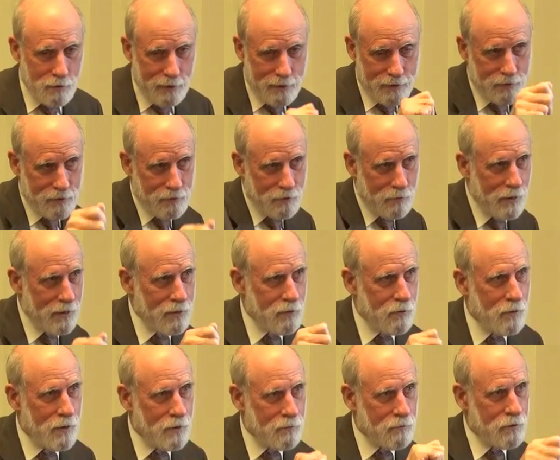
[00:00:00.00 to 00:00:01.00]
had to do
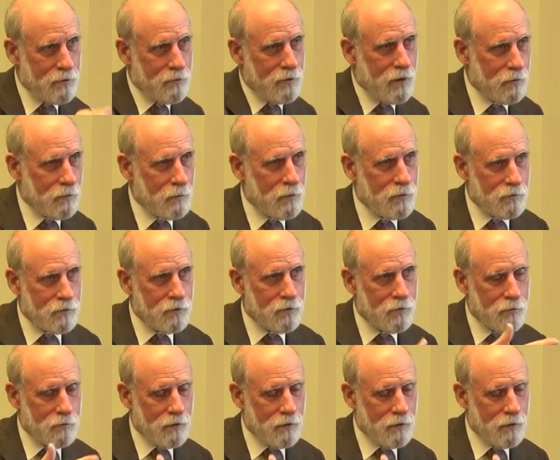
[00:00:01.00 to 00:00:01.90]
end-to-end retransmissions to